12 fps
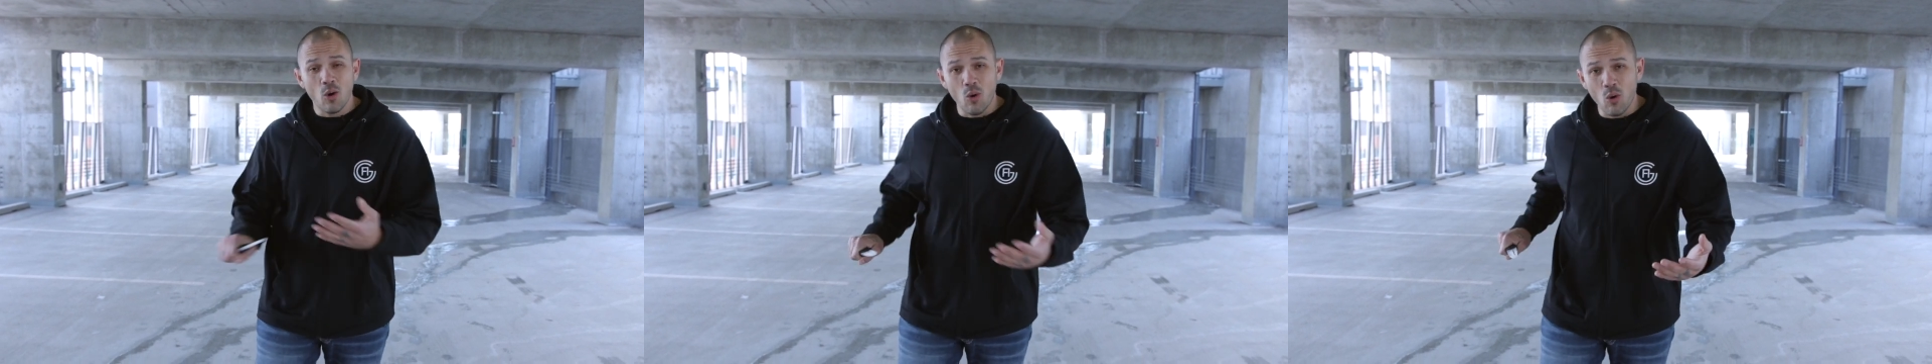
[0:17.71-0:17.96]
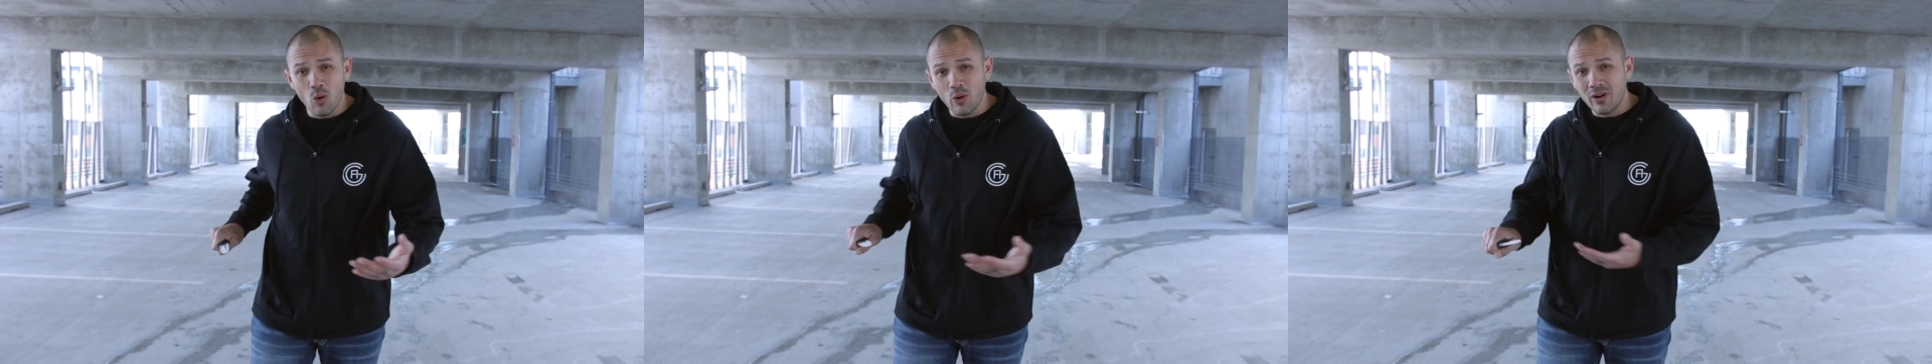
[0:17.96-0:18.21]

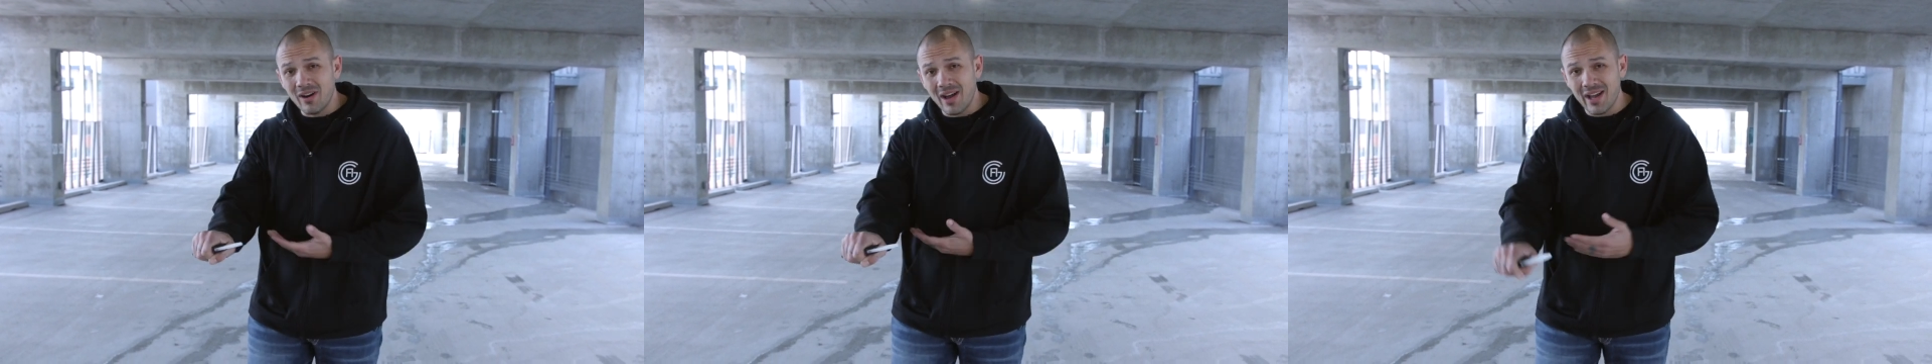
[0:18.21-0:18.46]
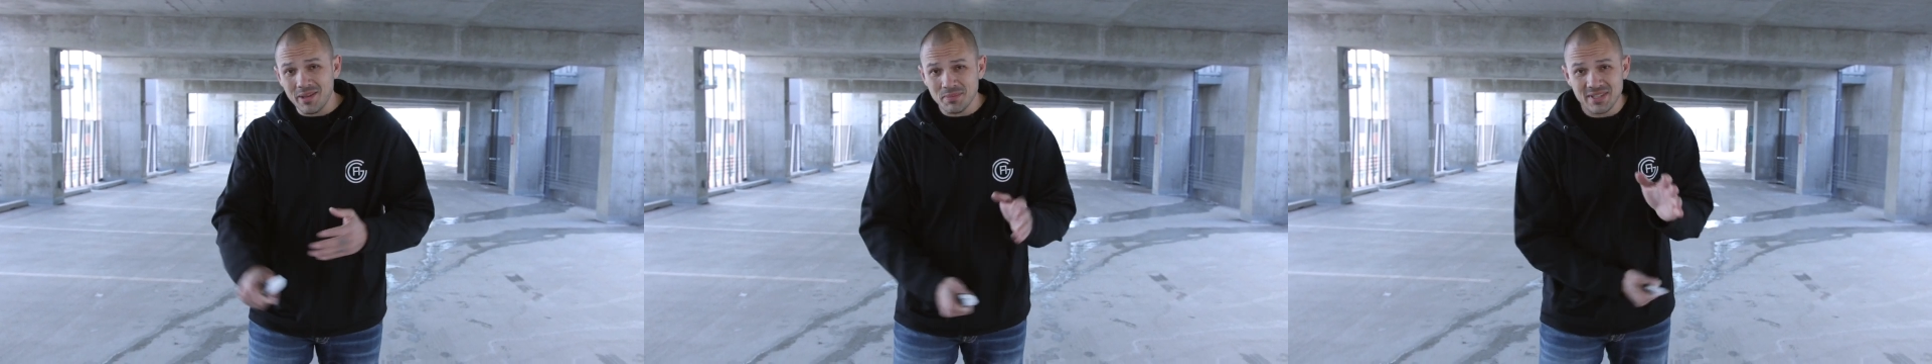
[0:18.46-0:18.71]
or
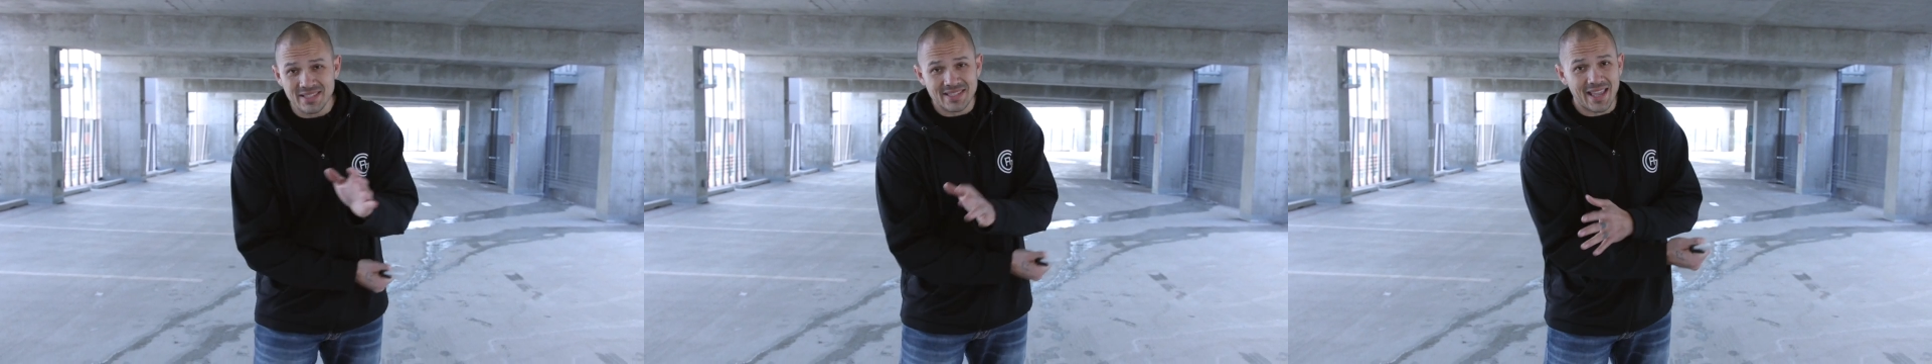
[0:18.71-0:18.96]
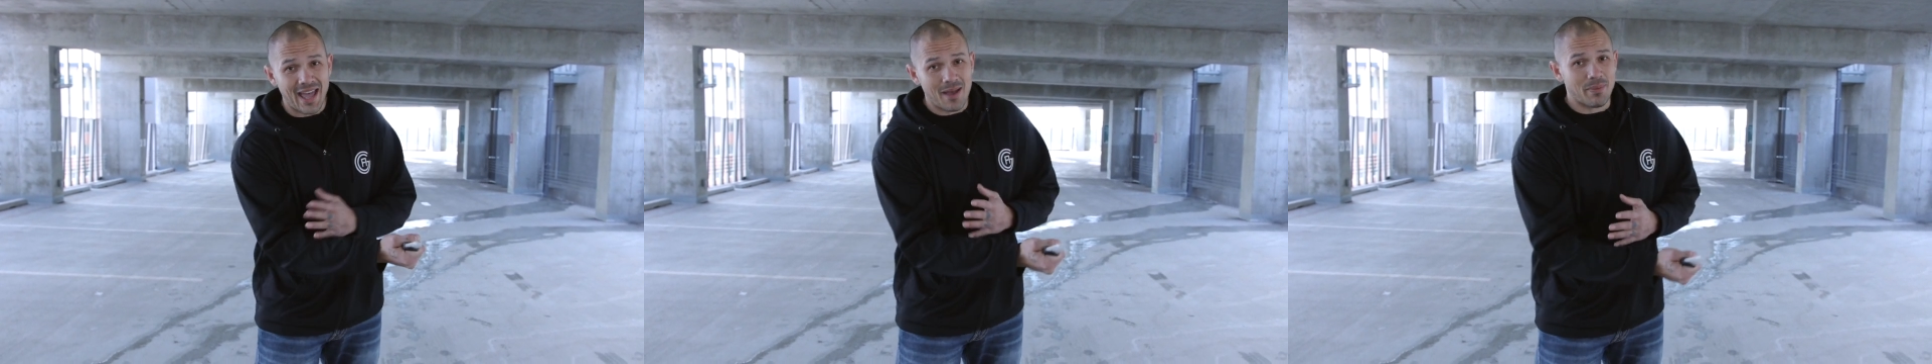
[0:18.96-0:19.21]
I'm
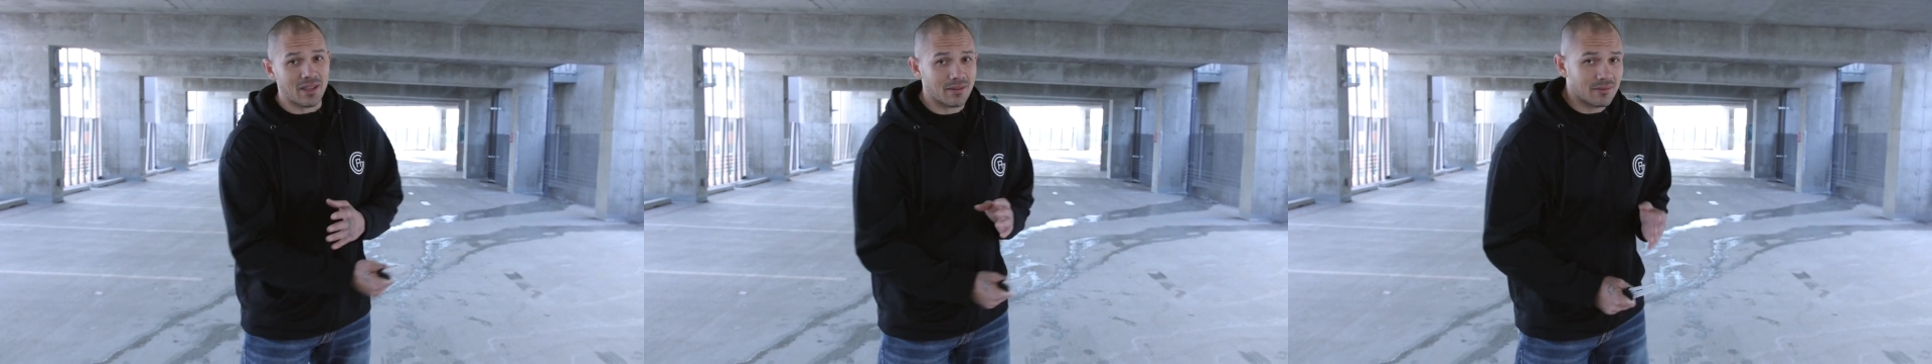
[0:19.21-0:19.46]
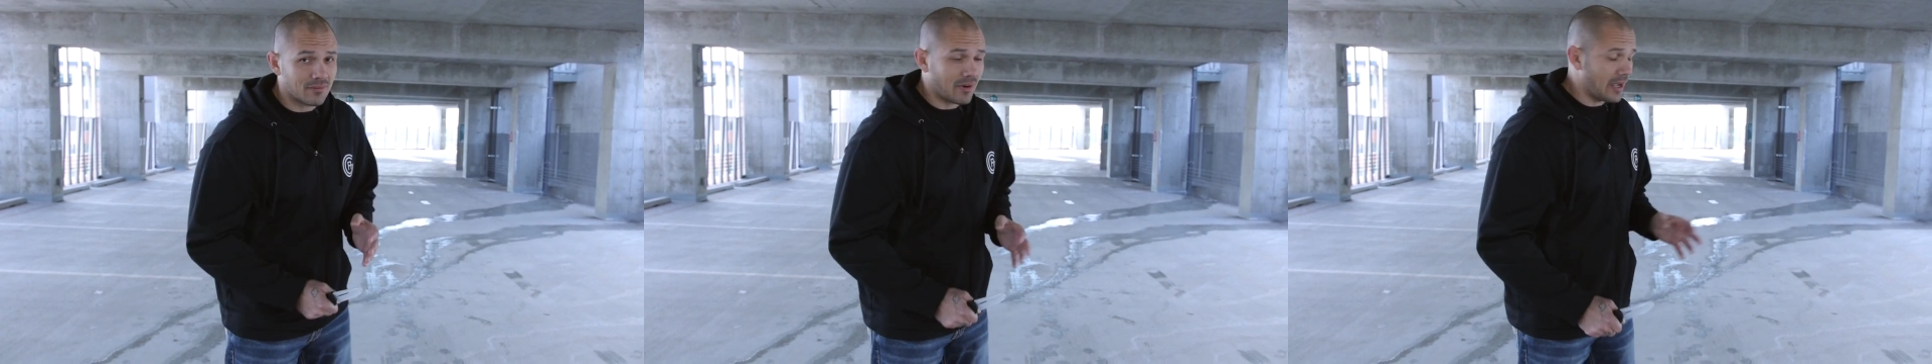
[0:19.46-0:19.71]
stabbing,
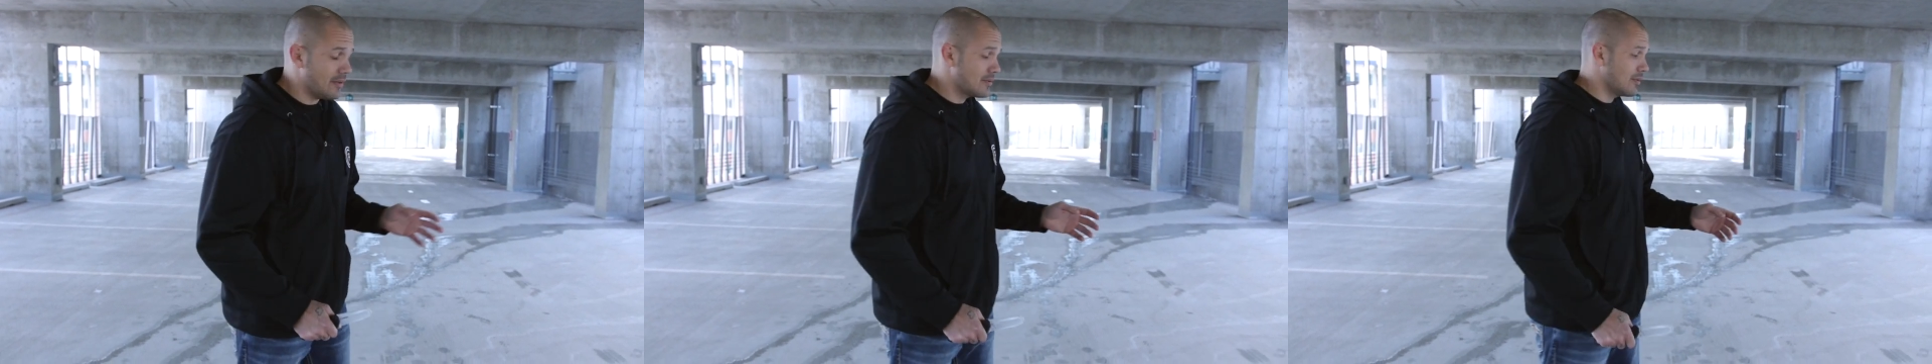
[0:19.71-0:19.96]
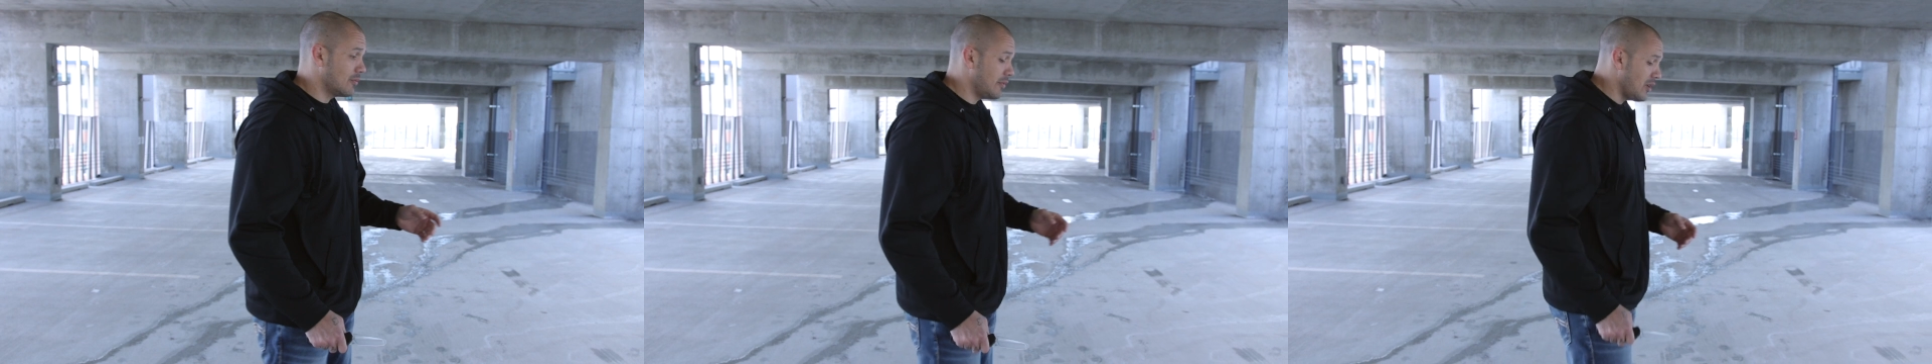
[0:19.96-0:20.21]
right?
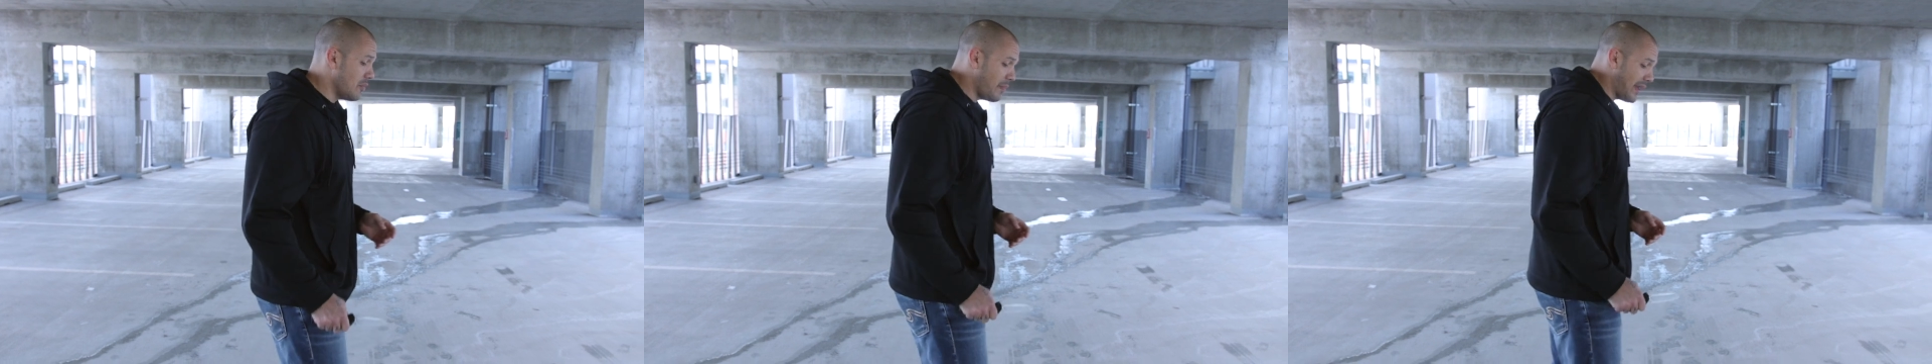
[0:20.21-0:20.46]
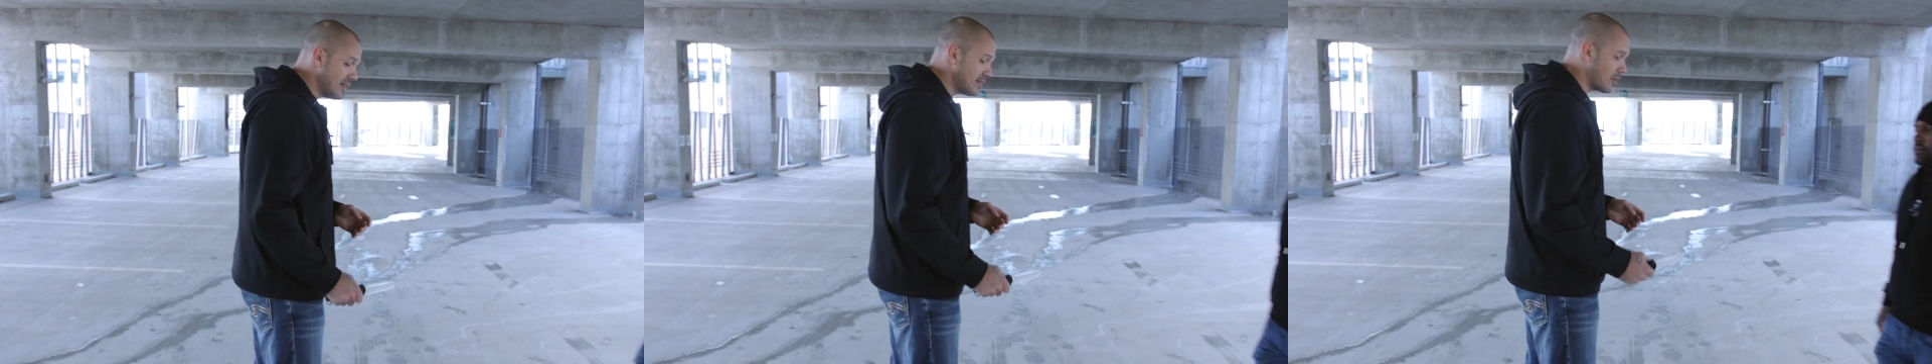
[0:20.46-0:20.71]
So a real
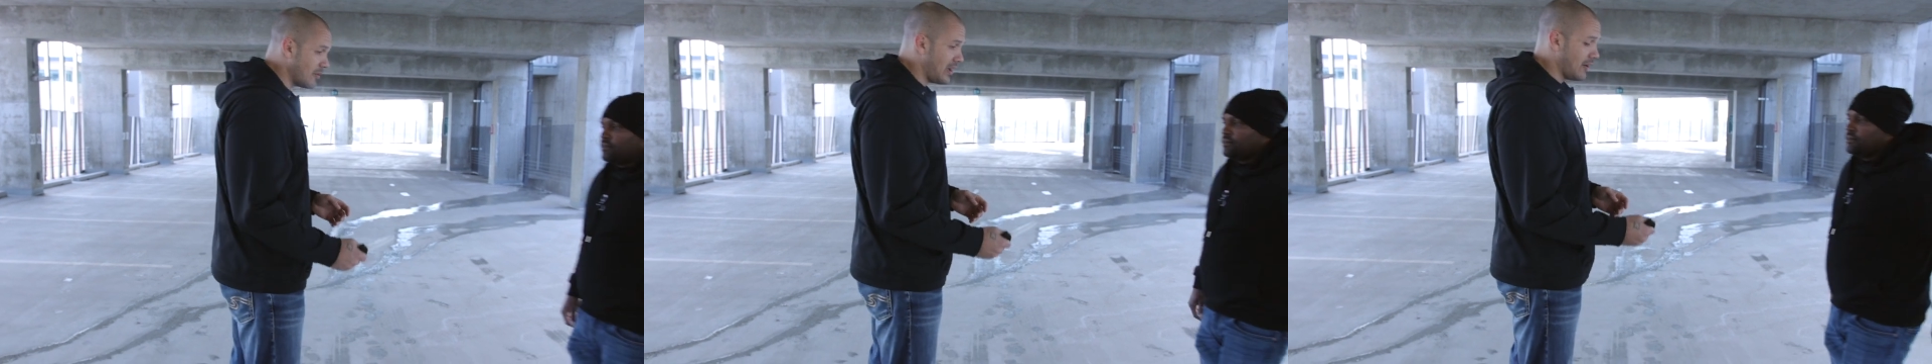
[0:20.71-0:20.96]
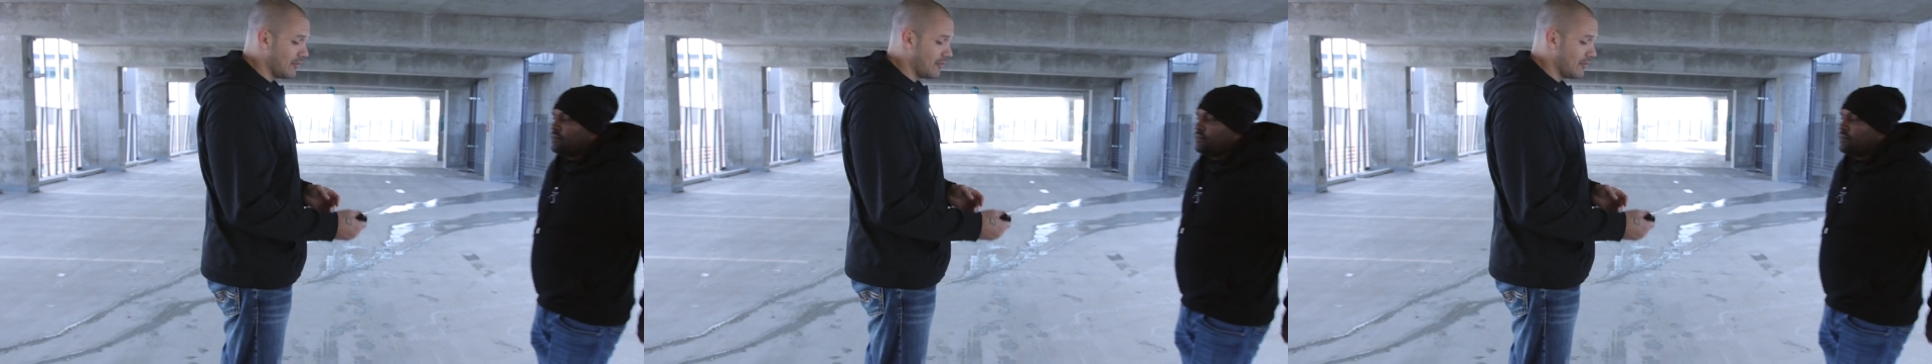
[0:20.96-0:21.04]
basic way